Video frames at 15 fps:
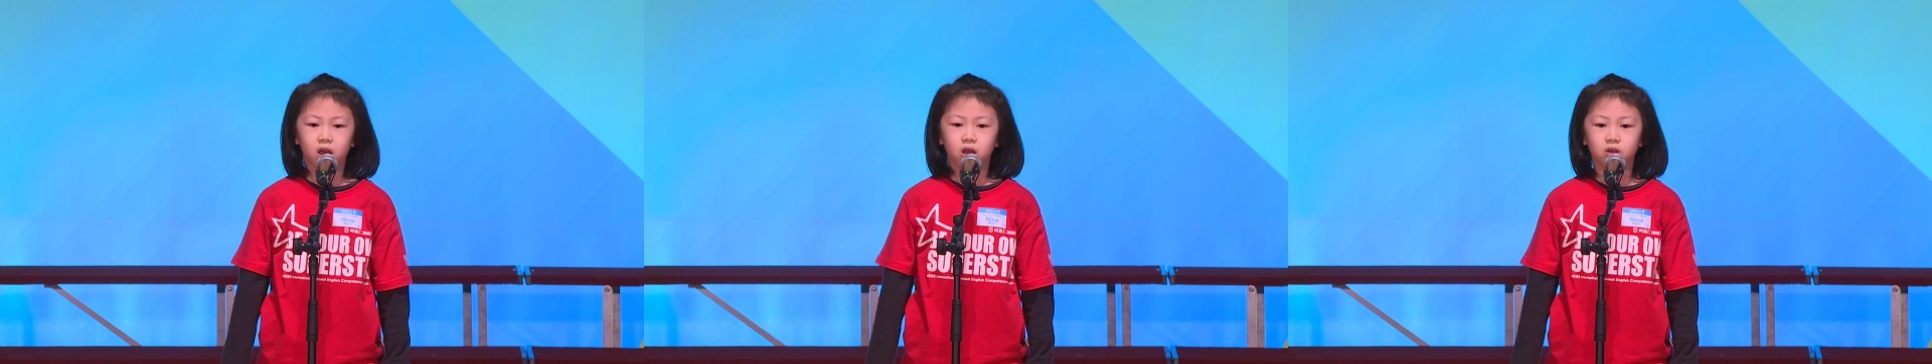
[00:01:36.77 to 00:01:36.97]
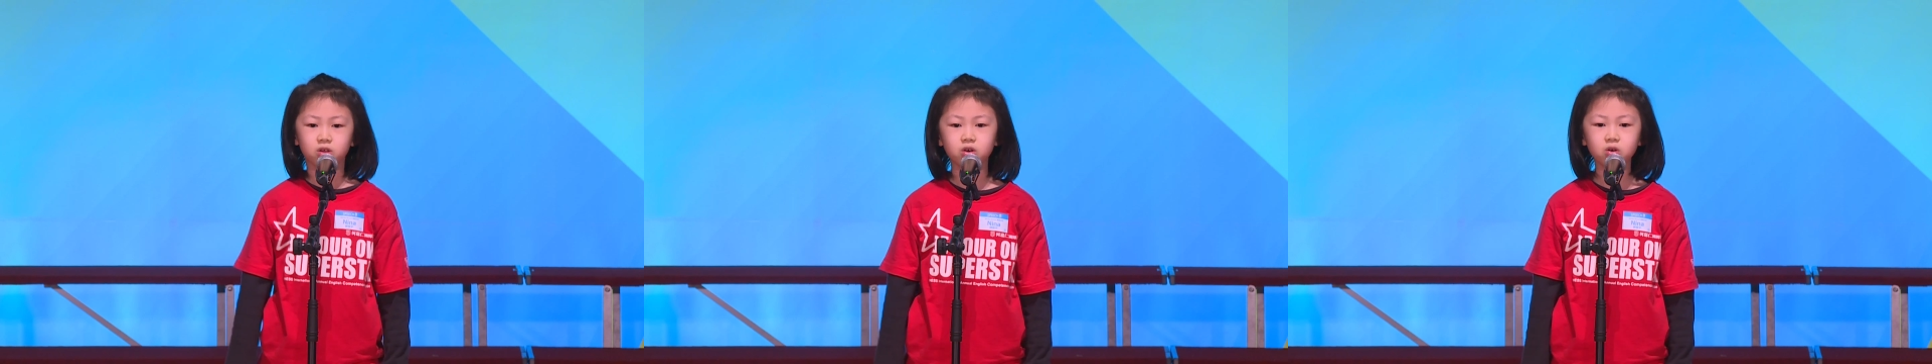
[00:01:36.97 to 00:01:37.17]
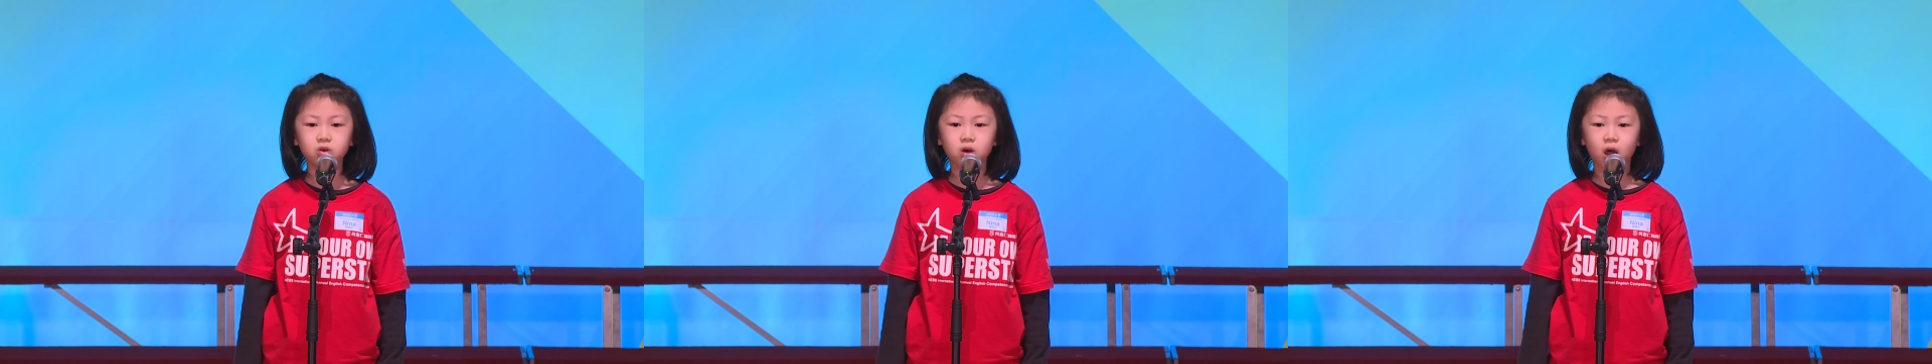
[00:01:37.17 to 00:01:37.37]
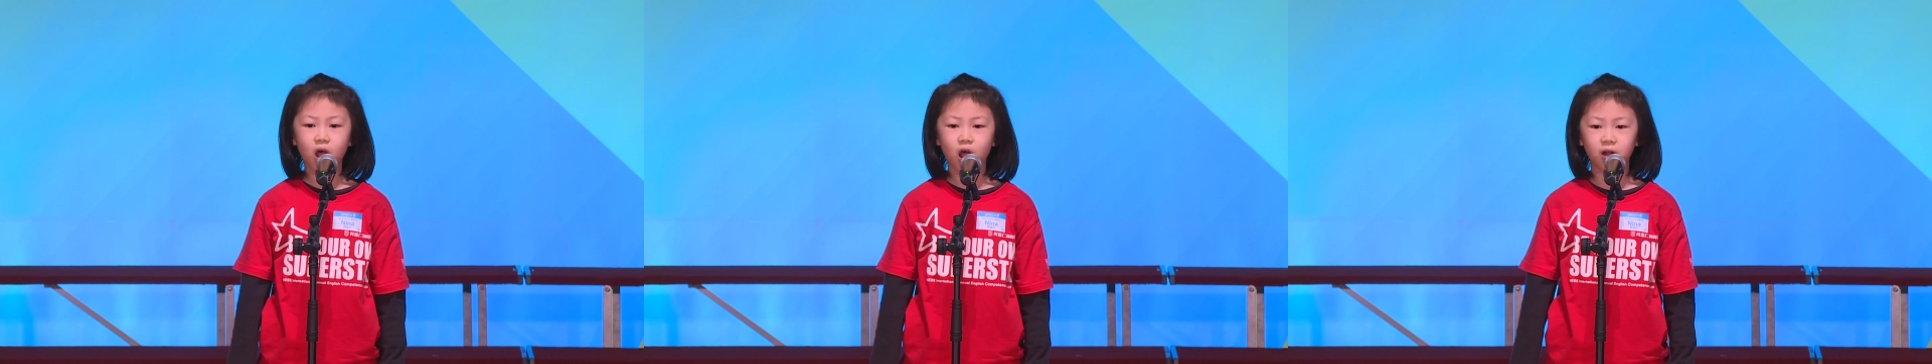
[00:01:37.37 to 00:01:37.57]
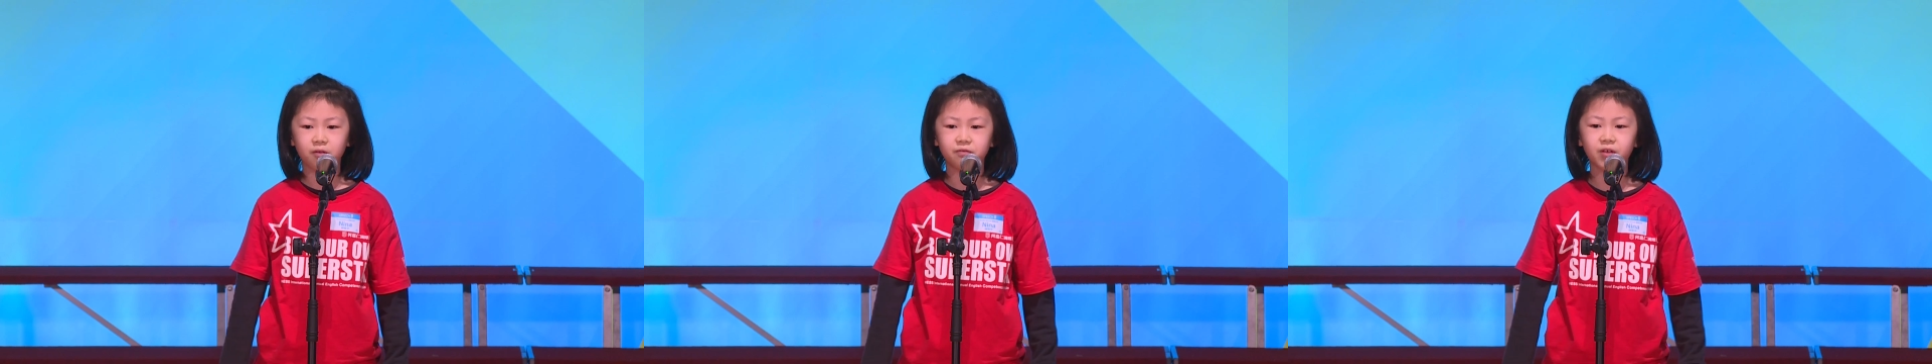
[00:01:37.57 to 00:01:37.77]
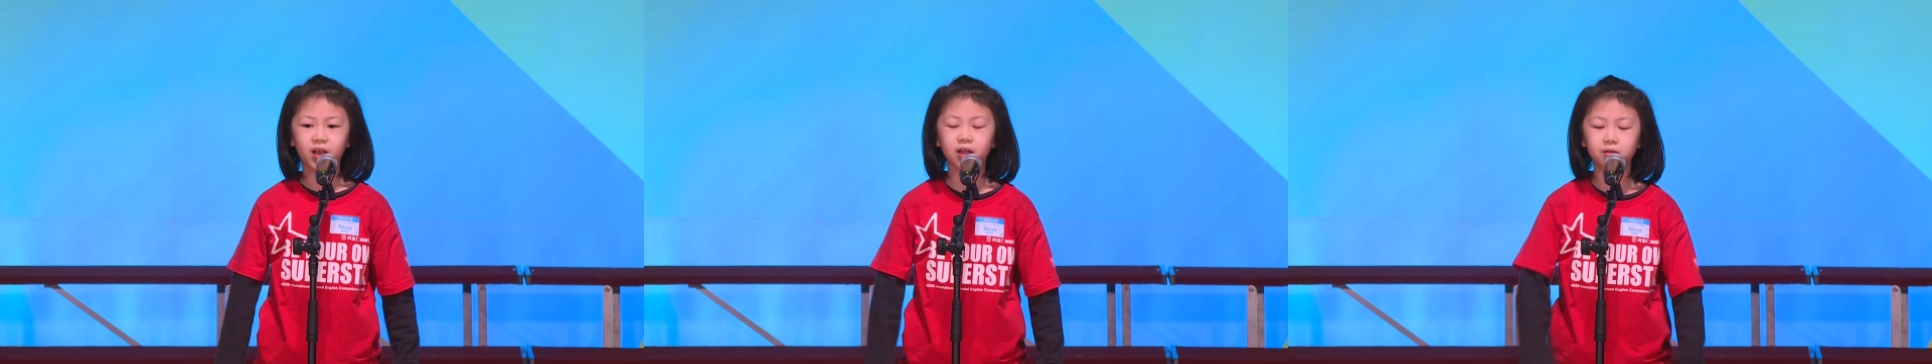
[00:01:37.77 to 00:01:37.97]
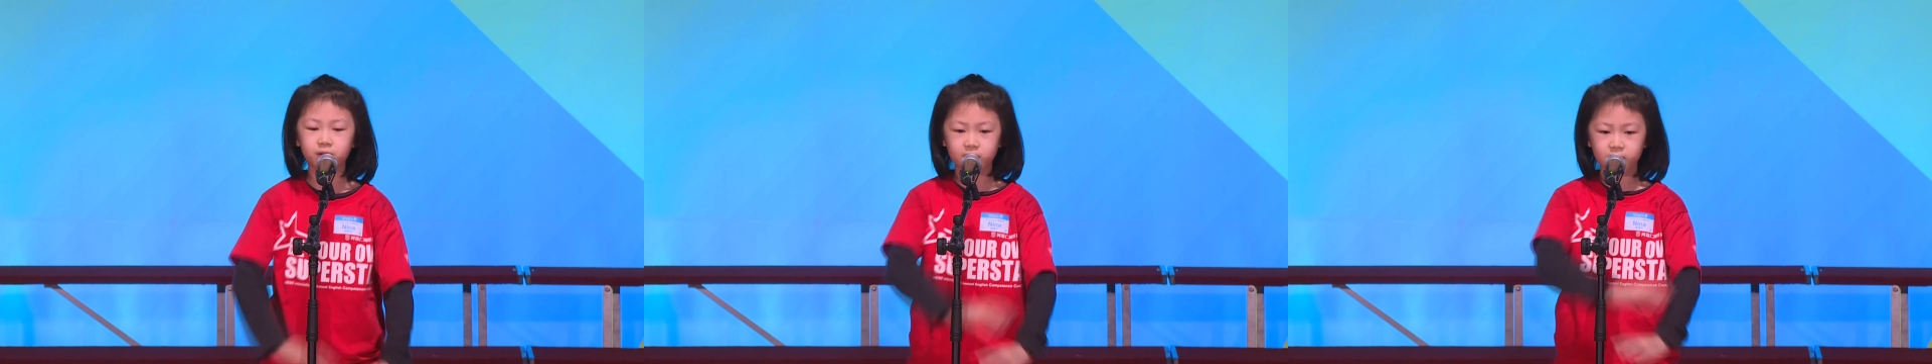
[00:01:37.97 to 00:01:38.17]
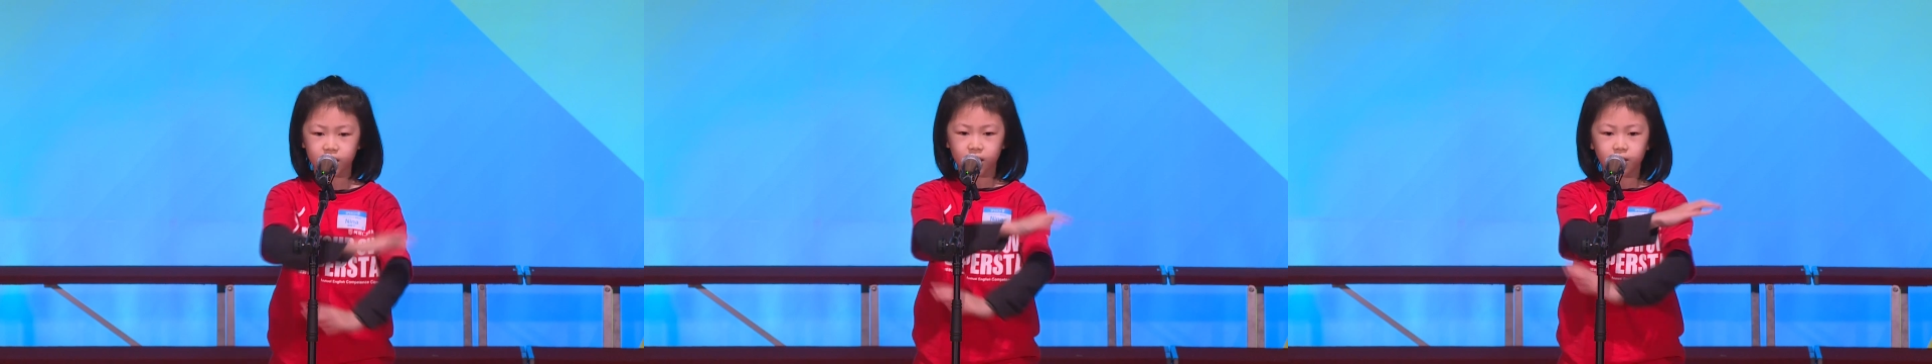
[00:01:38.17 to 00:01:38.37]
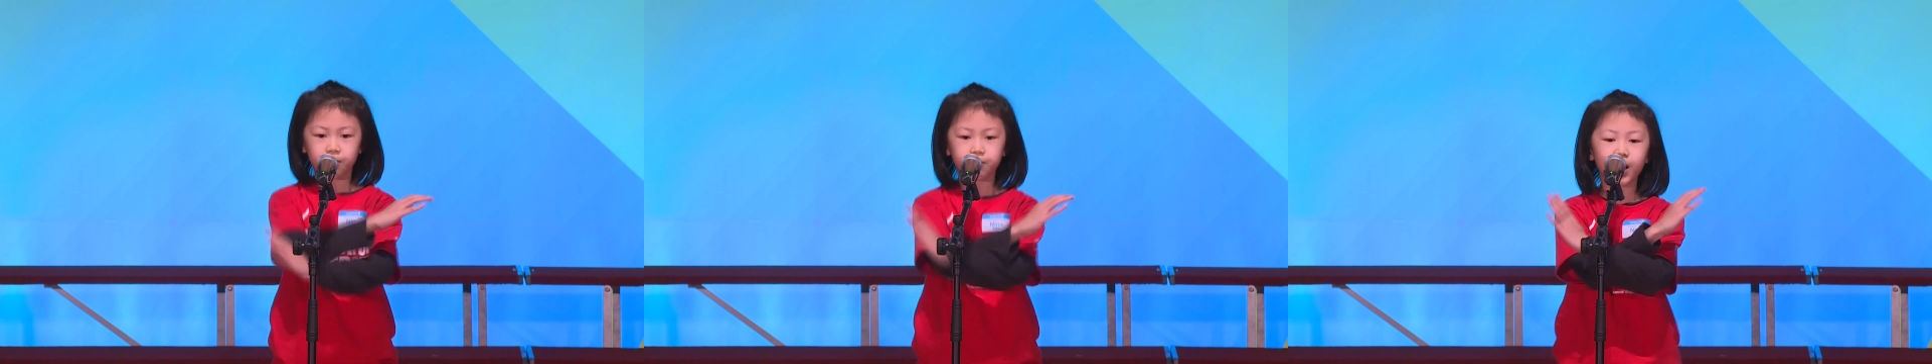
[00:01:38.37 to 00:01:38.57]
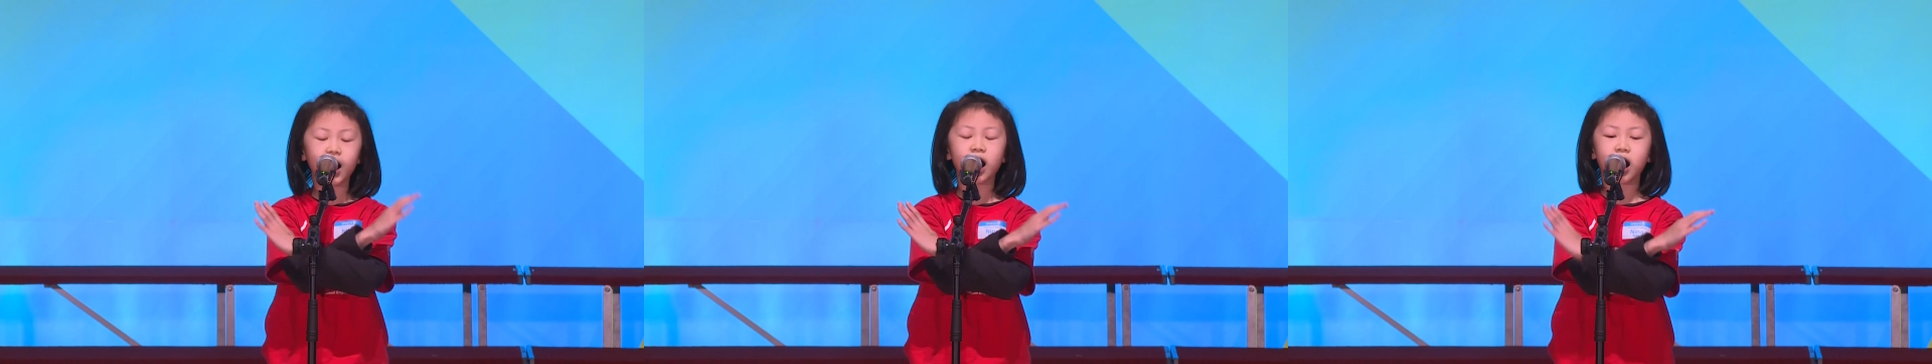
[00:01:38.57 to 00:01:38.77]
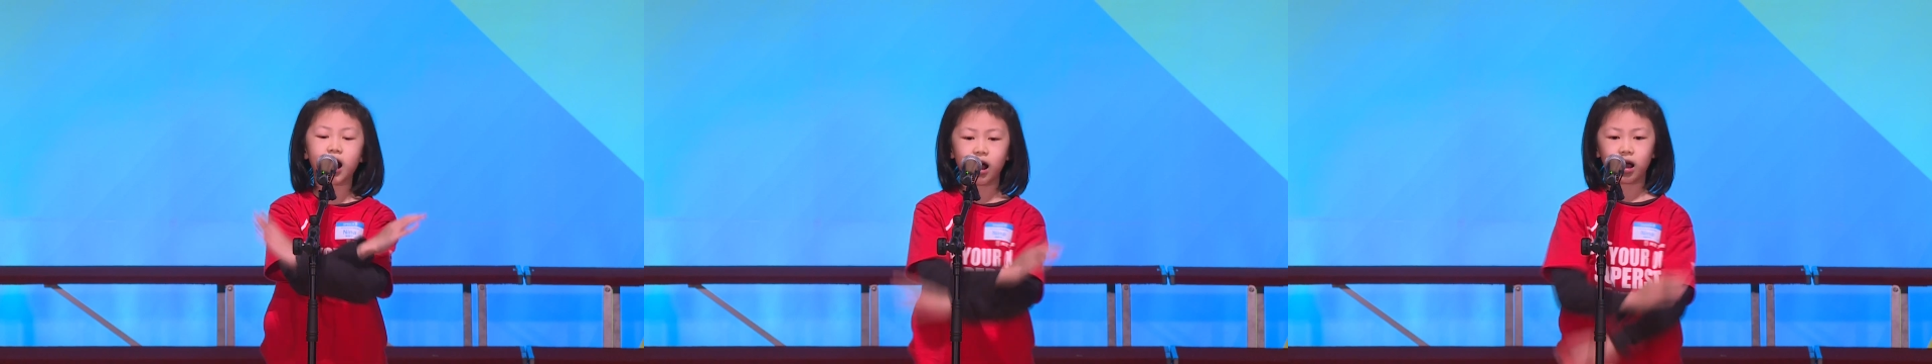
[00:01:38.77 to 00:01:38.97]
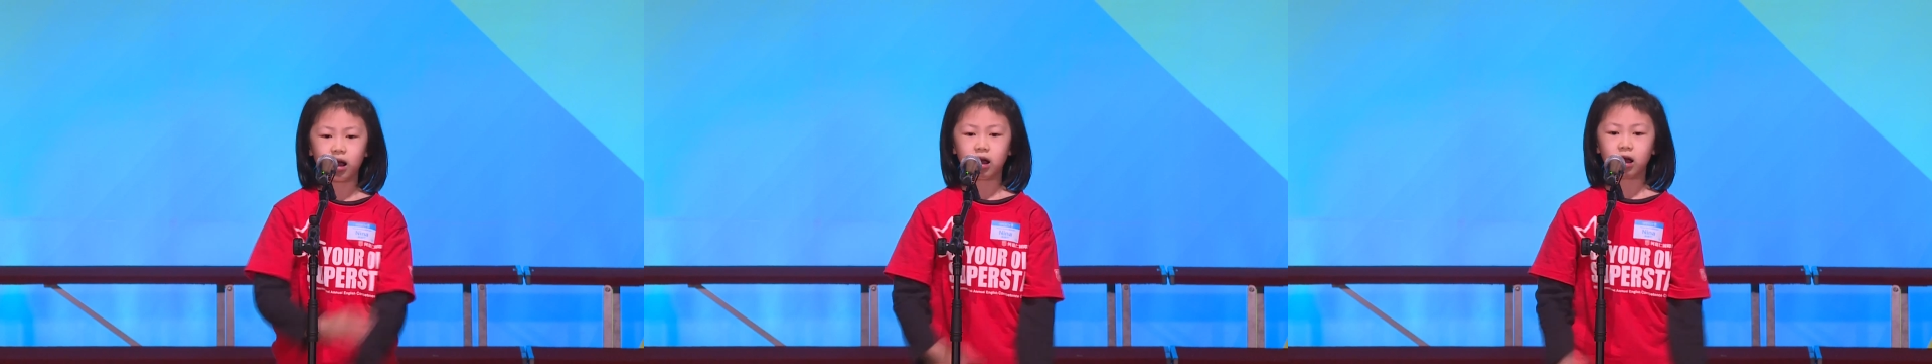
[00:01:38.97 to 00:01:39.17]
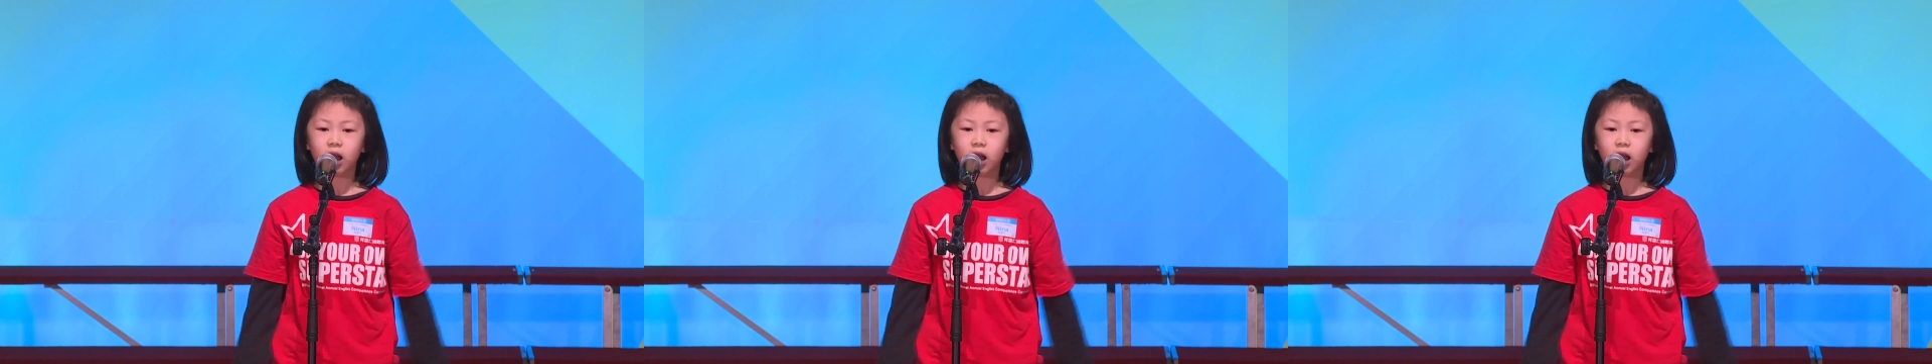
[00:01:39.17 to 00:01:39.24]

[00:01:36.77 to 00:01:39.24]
you are very wrong.